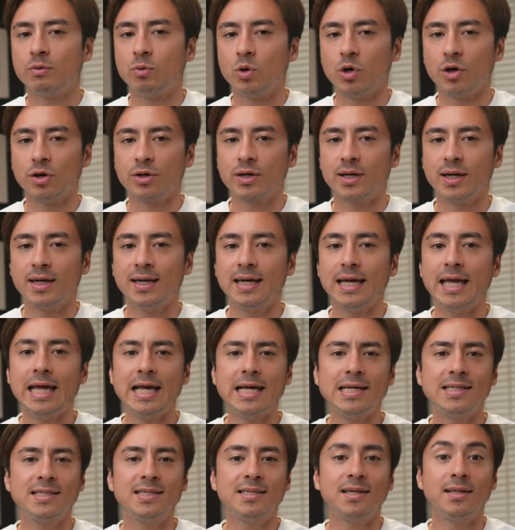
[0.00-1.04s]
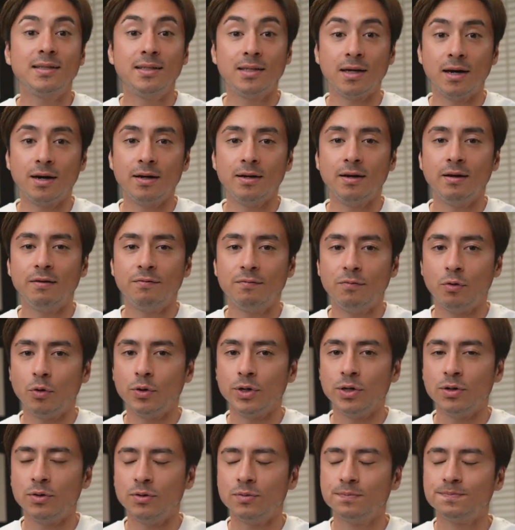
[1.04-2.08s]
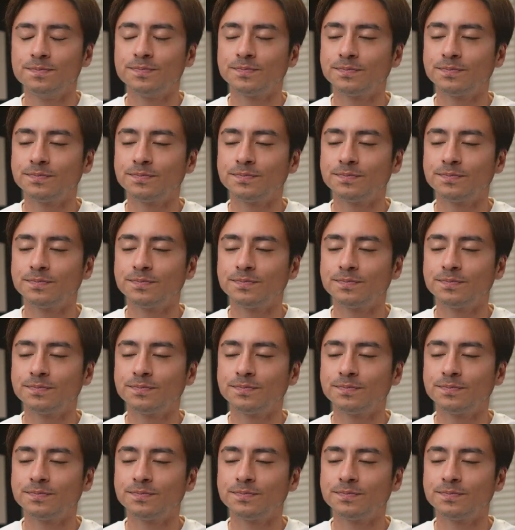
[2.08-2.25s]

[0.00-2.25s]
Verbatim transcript: work is done for you.